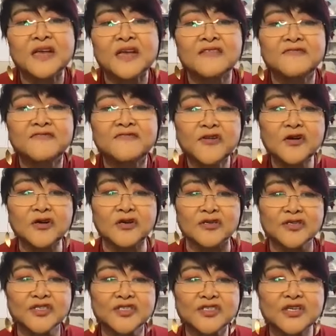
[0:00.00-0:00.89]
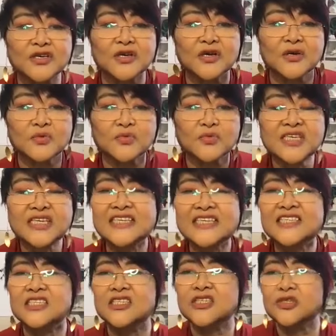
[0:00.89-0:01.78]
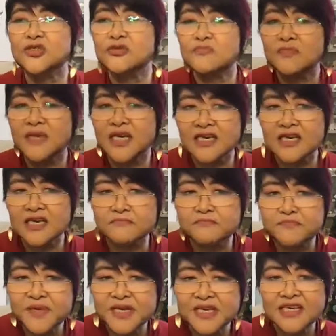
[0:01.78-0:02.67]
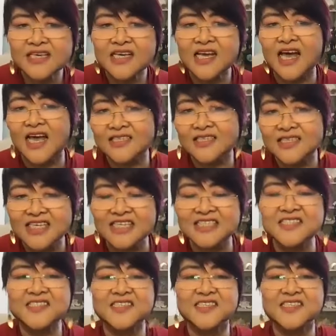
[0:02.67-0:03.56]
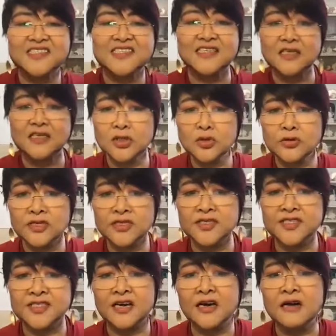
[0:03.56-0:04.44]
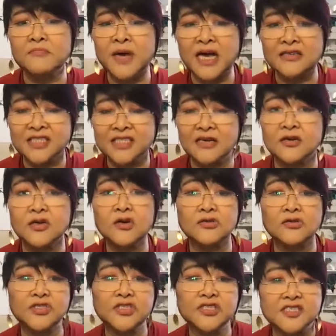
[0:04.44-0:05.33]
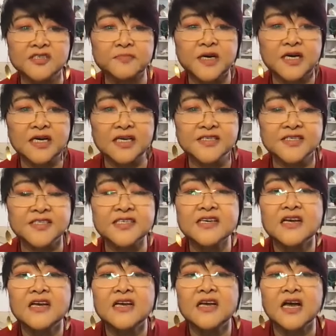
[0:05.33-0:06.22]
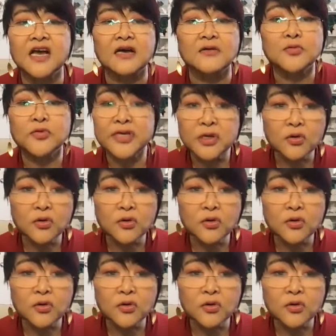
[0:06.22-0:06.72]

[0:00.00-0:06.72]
First, we need to make a big and consistent noise about unconscious bias. We